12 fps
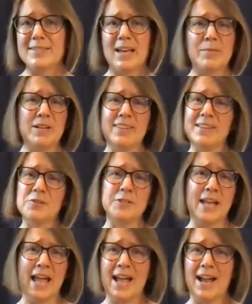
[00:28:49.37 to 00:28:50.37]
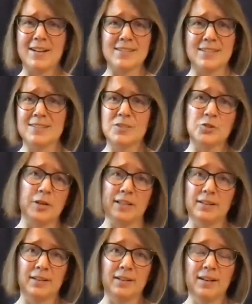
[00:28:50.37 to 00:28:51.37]
How many things are tagged as
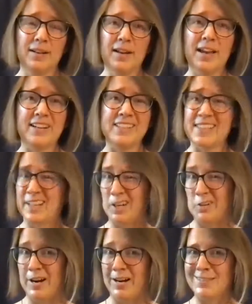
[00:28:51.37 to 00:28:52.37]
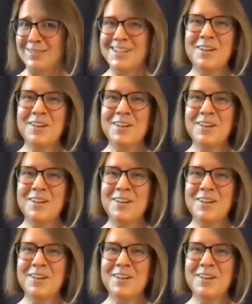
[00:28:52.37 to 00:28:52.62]
trailer? And is that correct?